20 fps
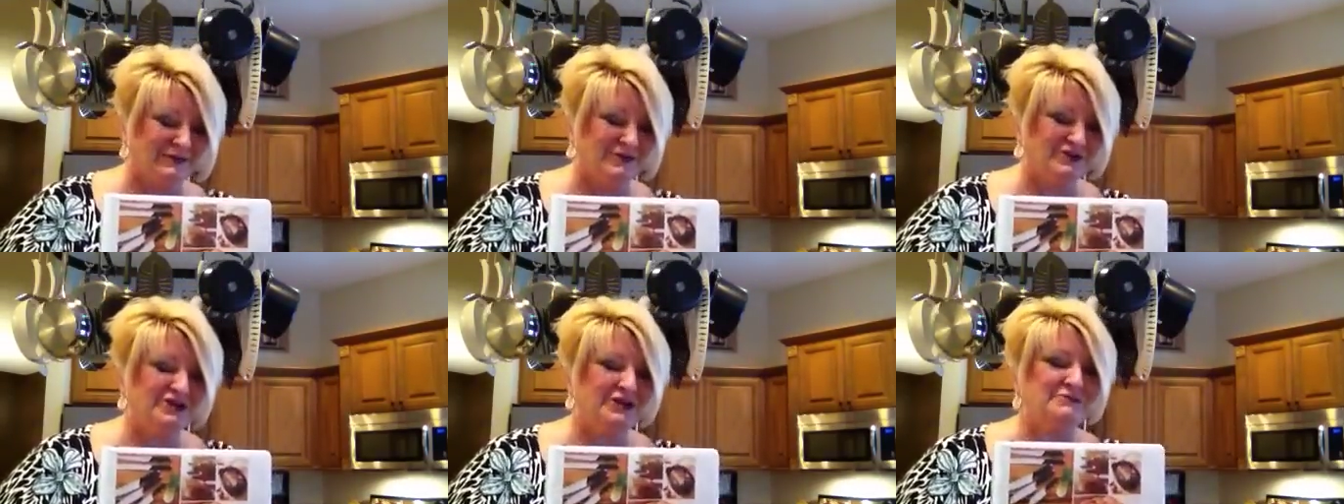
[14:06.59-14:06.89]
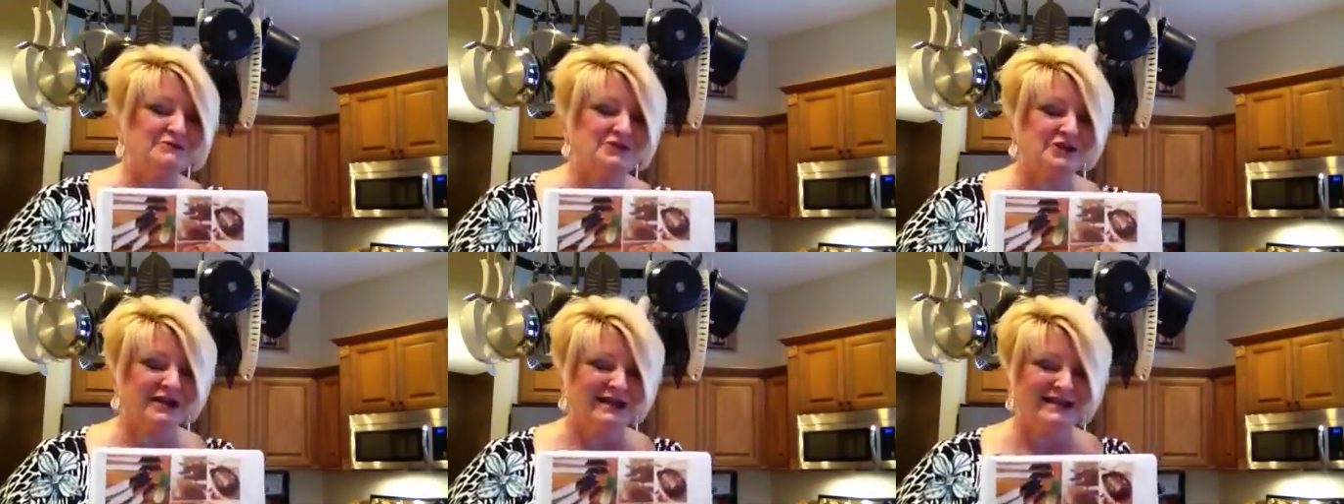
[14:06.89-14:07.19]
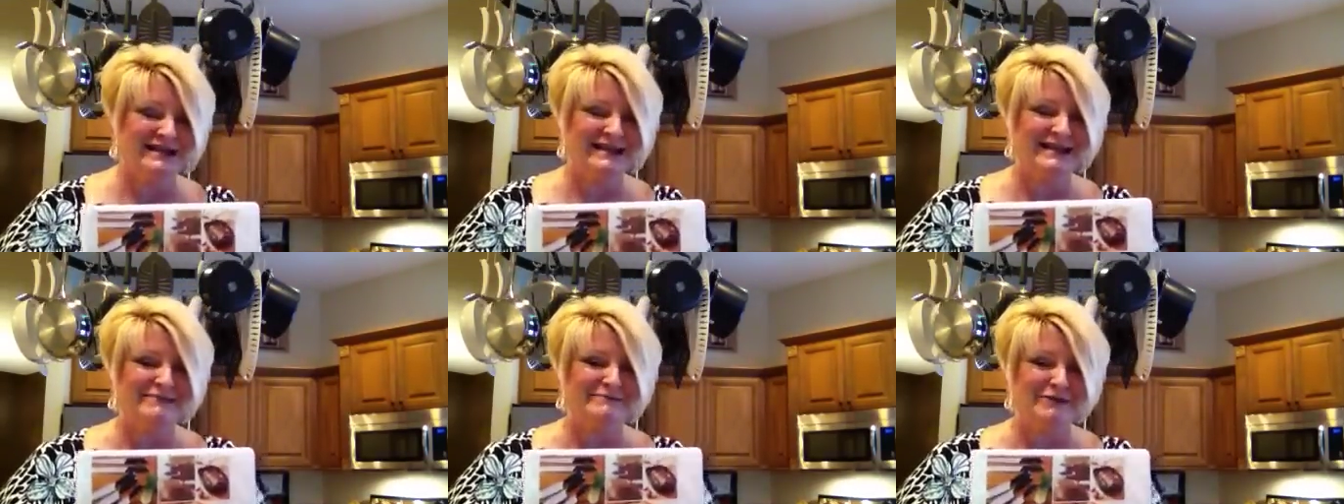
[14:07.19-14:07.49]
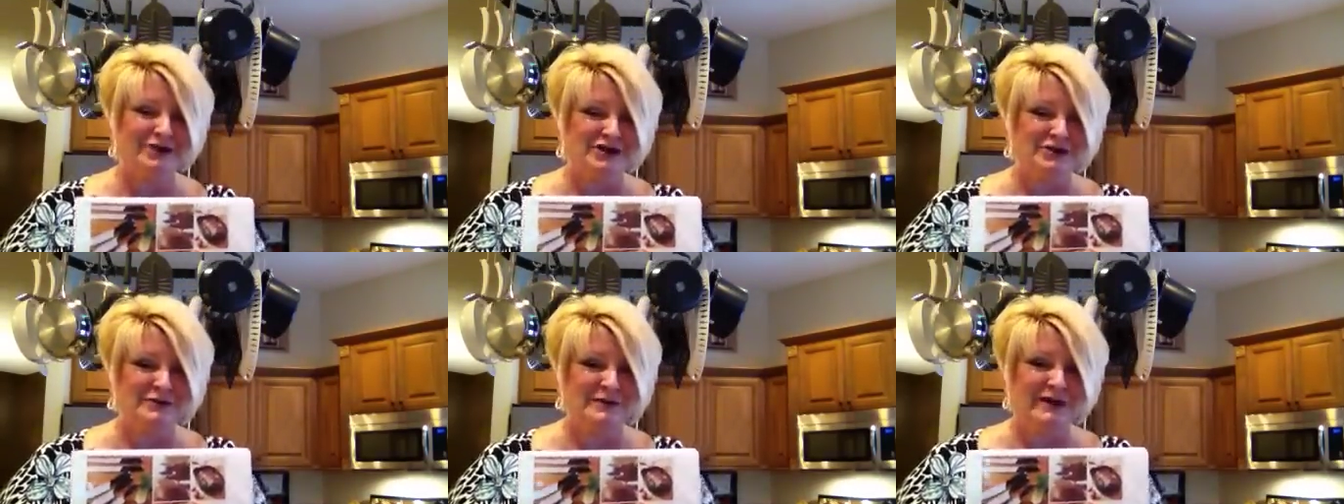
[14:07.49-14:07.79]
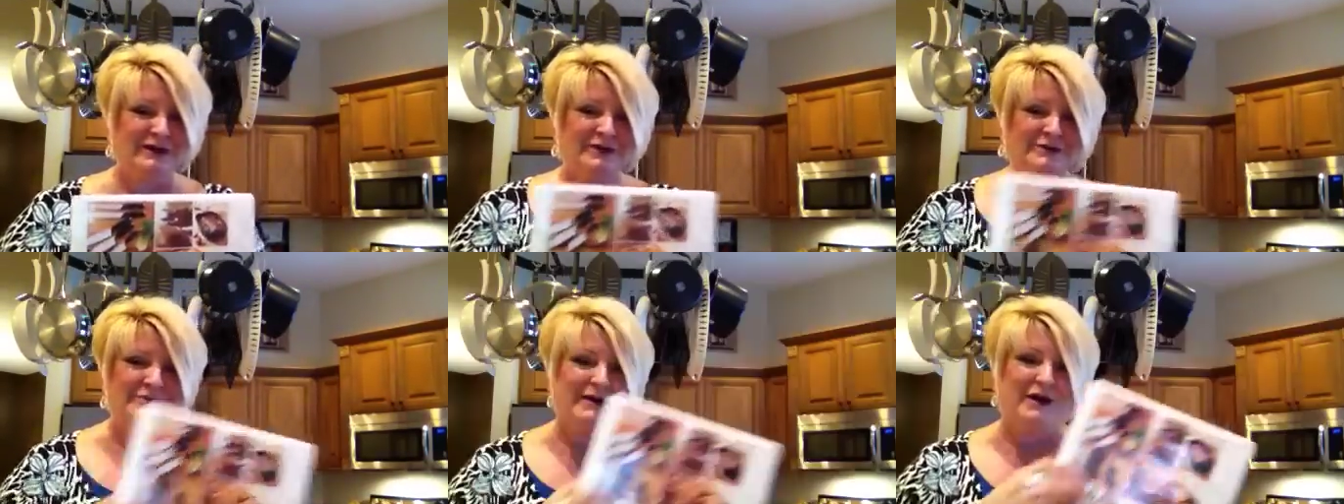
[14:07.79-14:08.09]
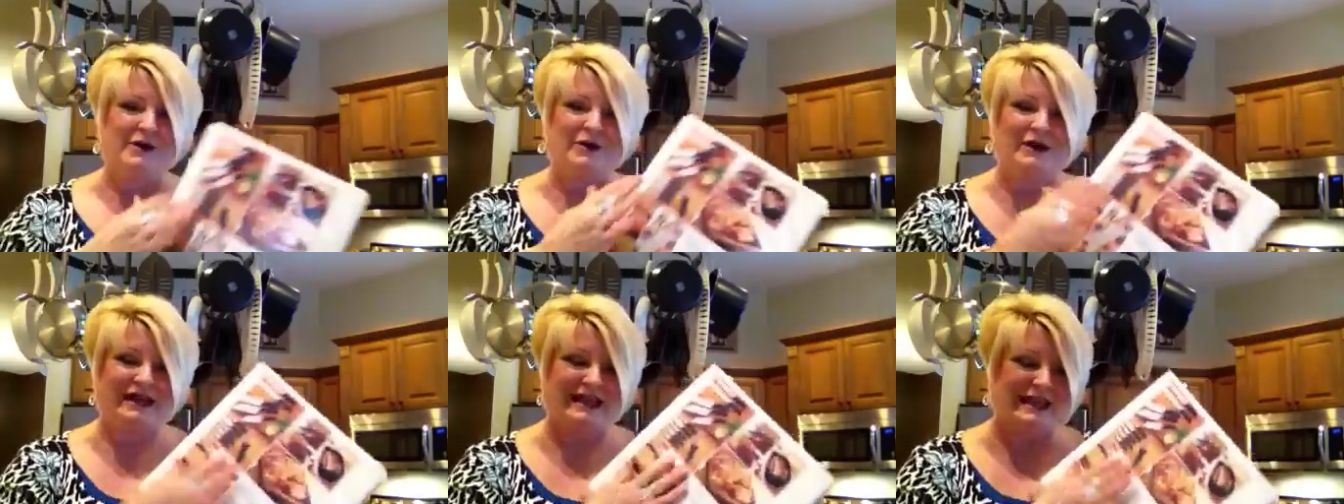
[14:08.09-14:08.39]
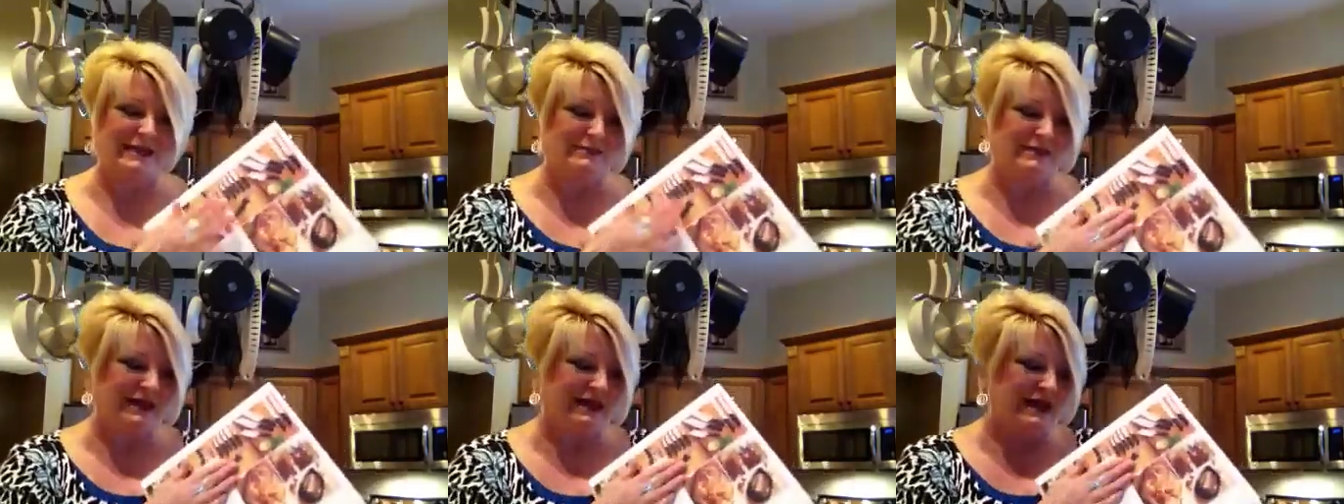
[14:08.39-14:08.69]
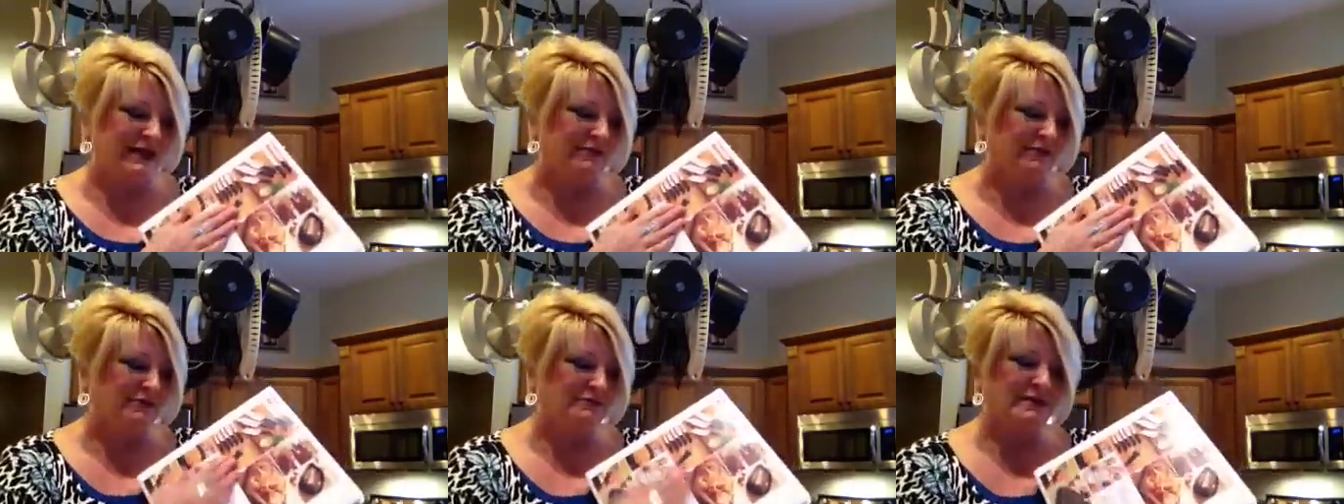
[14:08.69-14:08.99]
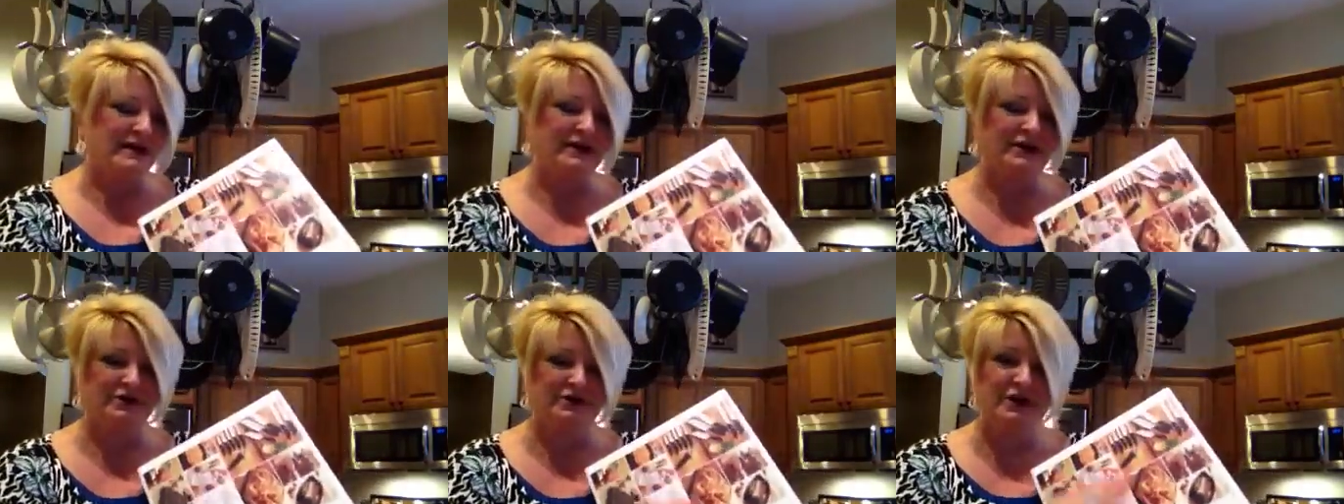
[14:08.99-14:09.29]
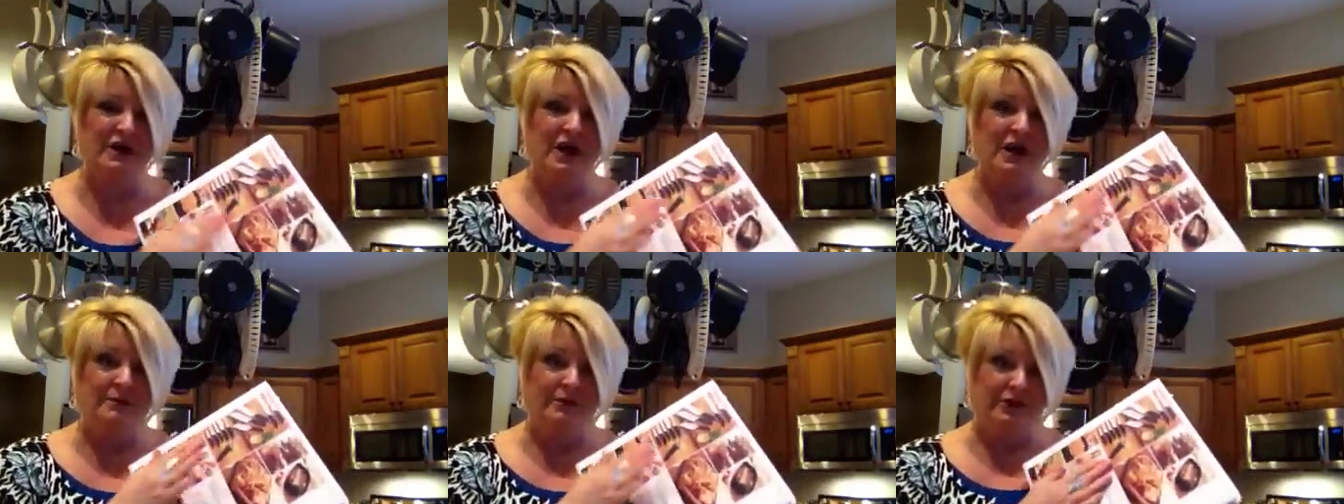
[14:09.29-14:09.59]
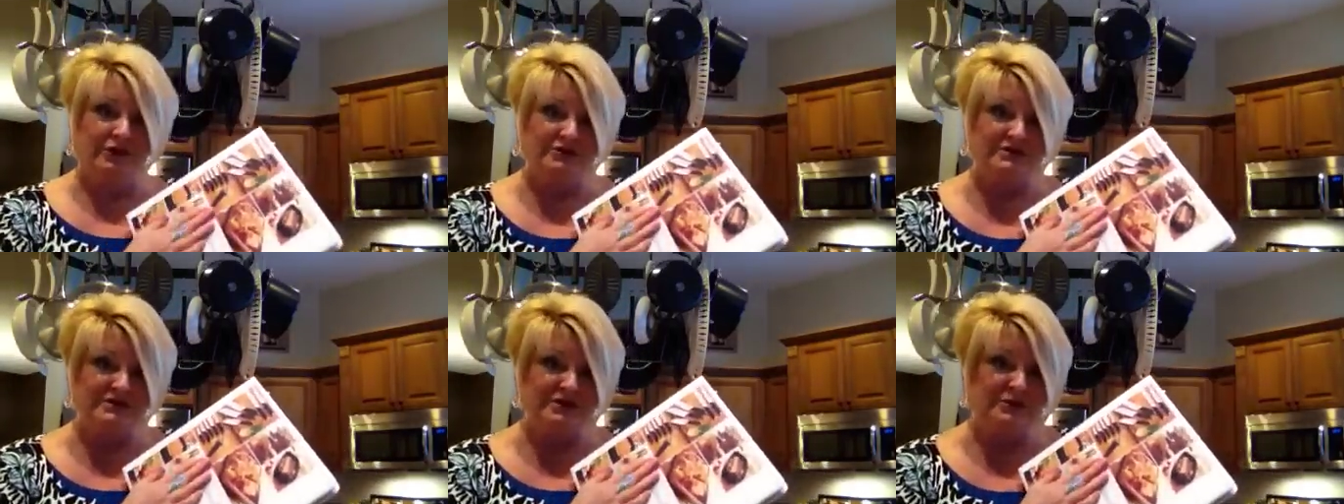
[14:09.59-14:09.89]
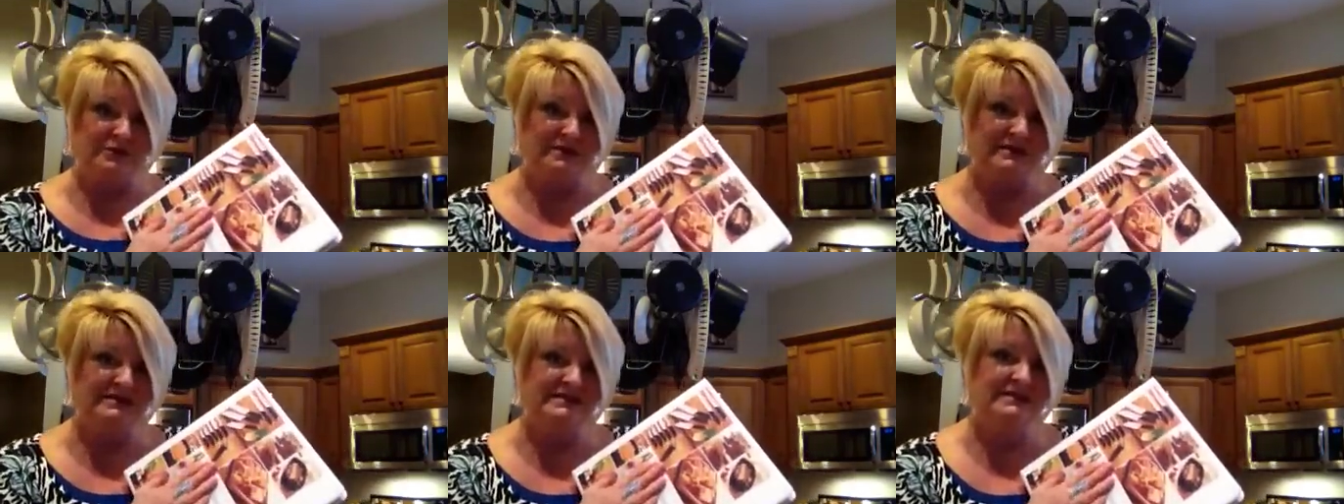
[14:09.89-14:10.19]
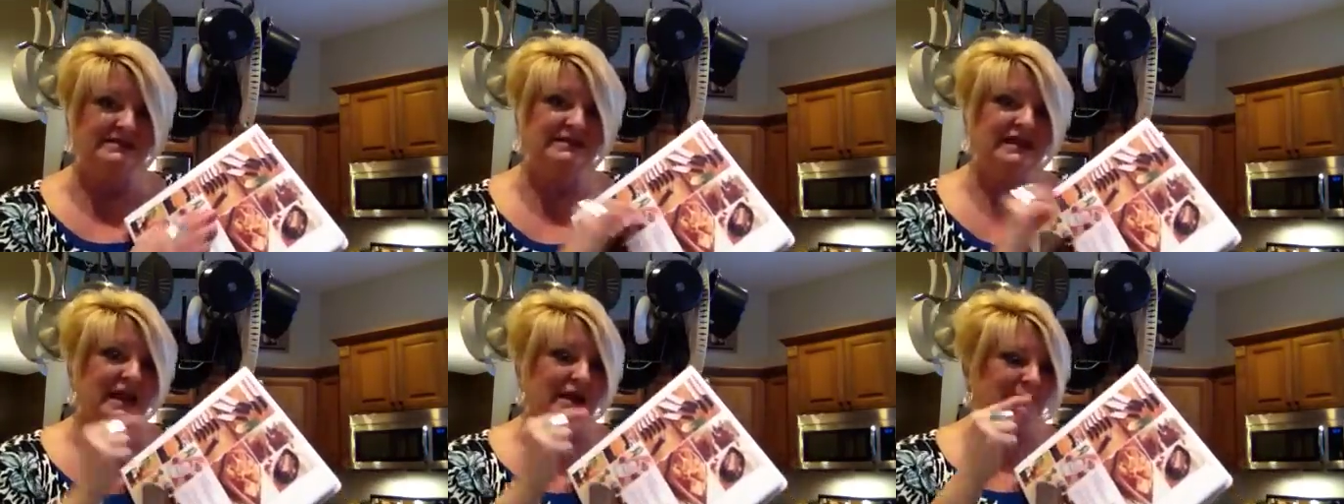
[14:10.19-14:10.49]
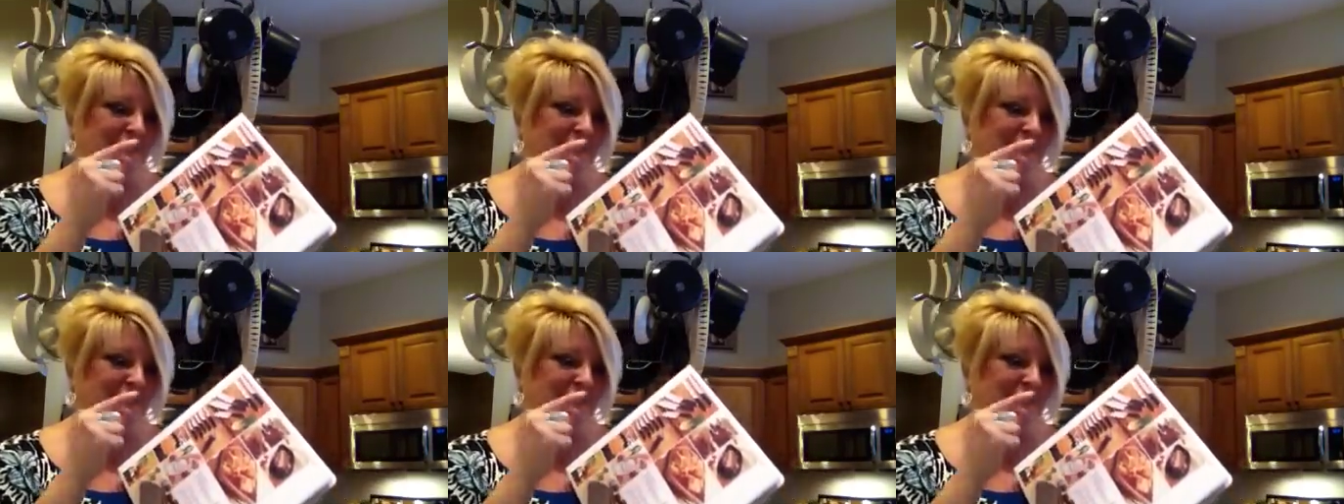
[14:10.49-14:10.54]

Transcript: which I'm trying to get much better about keeping up with my own personal business.